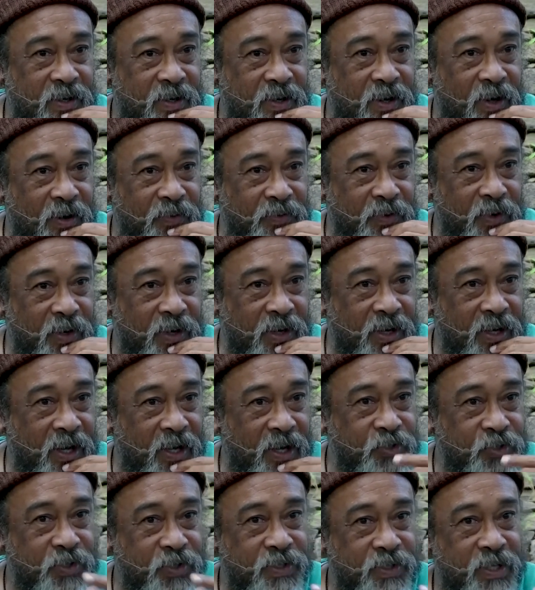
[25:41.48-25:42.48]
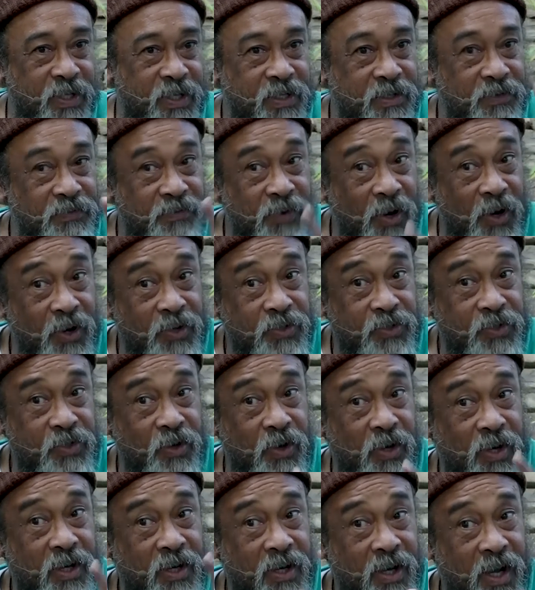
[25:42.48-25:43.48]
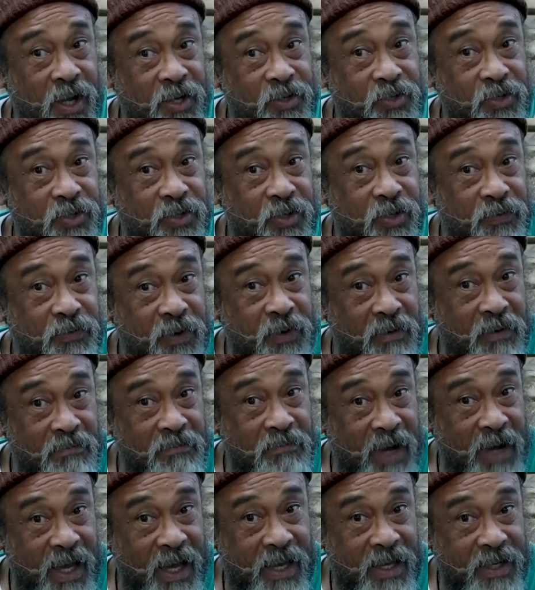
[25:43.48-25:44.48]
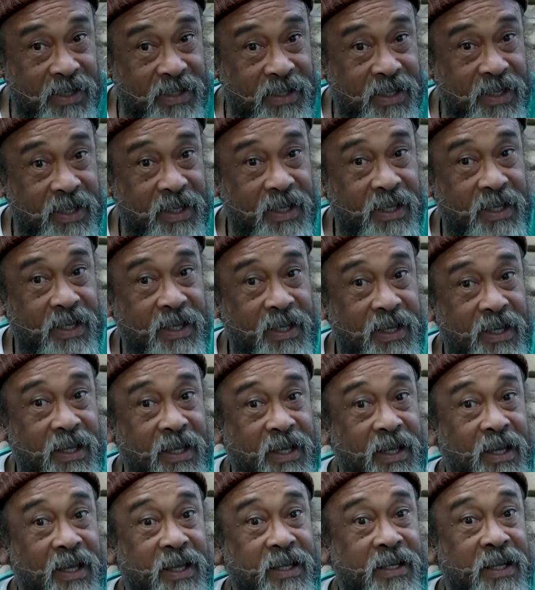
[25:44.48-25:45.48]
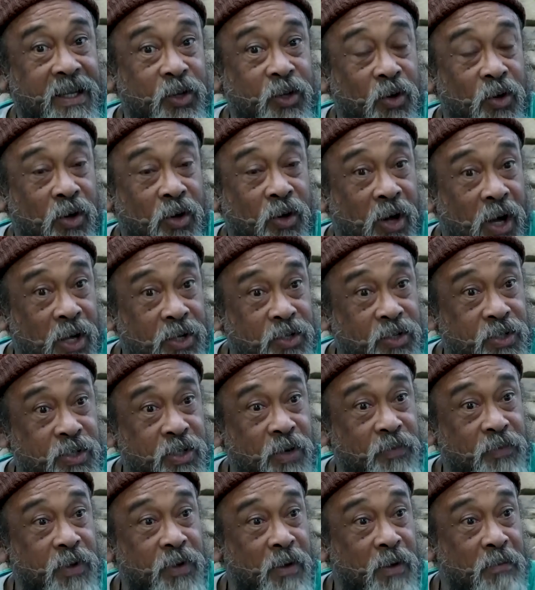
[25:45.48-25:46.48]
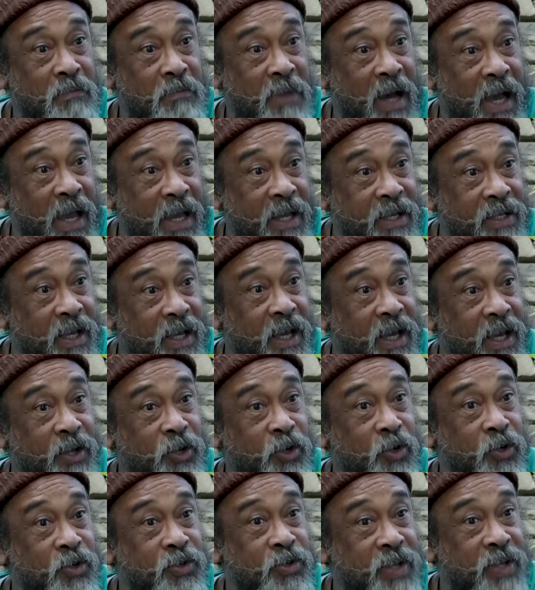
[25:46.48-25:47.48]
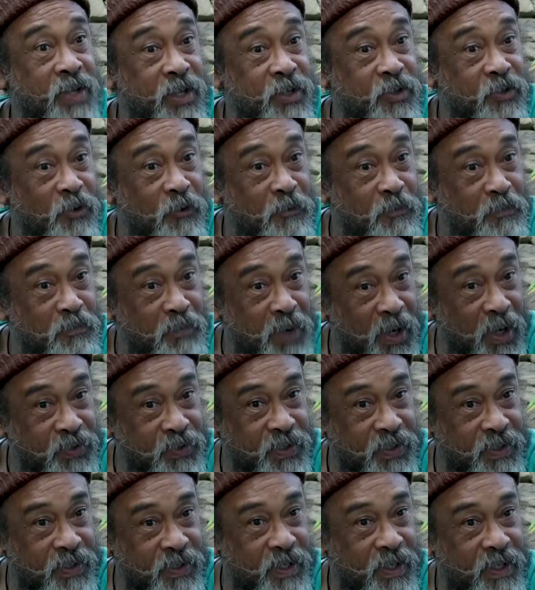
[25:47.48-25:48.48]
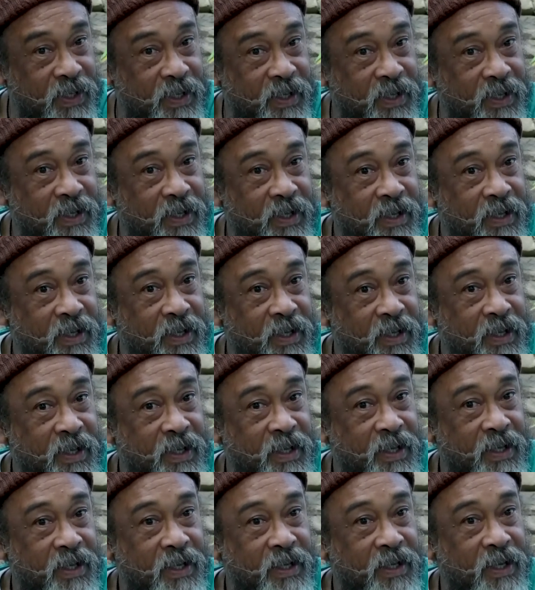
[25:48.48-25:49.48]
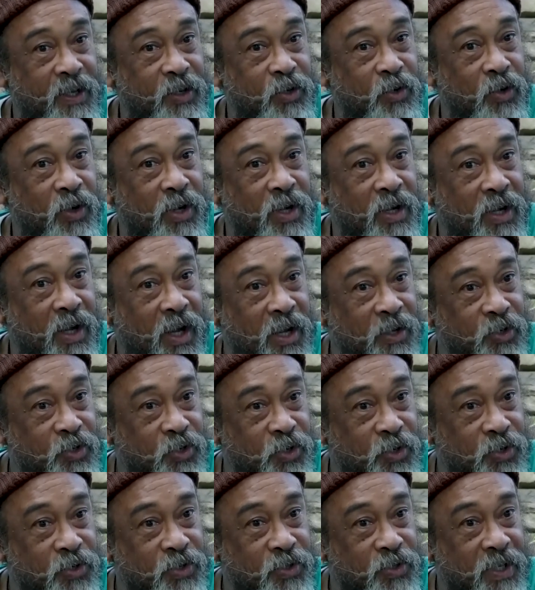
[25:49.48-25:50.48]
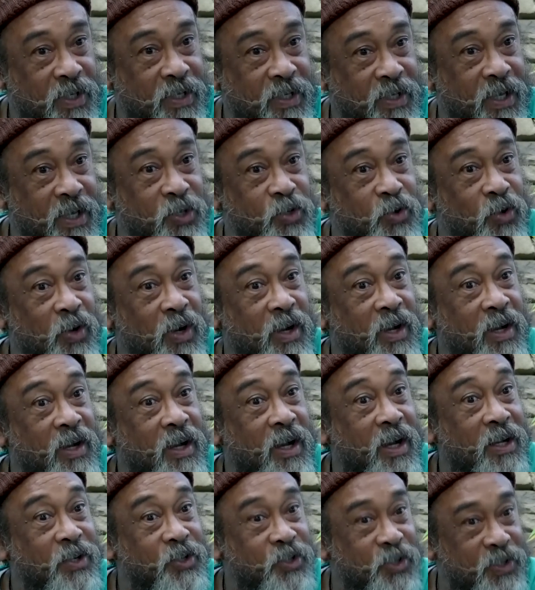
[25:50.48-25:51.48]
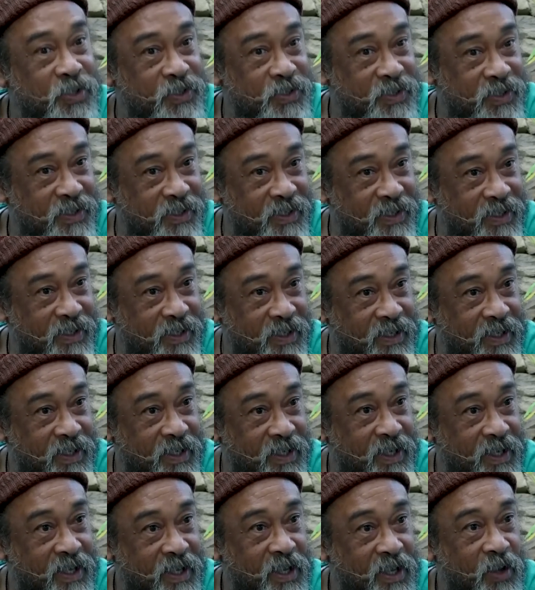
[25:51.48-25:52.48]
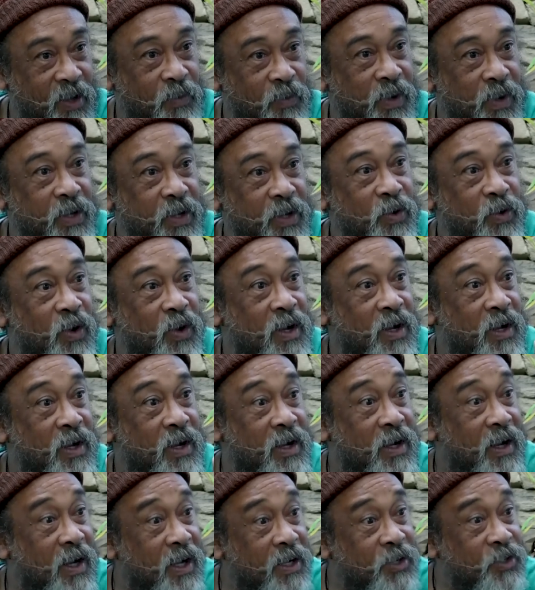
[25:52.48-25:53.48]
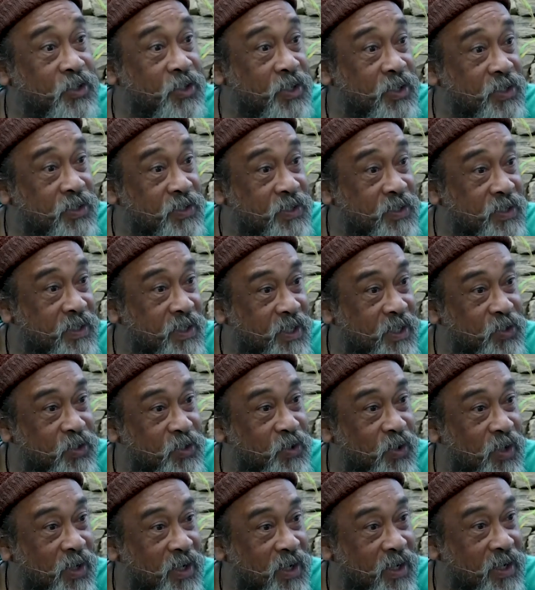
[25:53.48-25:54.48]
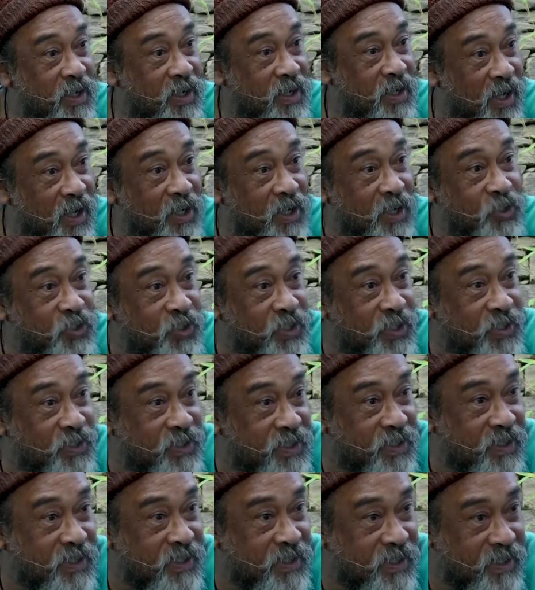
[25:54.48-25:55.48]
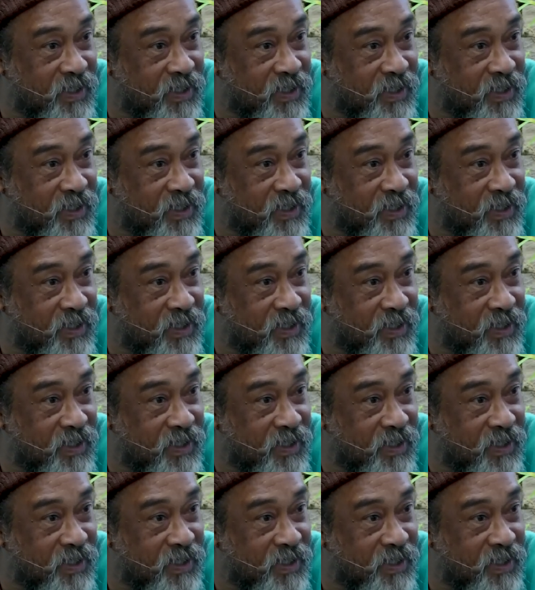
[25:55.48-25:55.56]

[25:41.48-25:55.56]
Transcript: of your consciousness. First, you're conscious of your mind. Then you're conscious of your mind and your sense of person. Then you're conscious that you're conscious when you are conscious that you're conscious,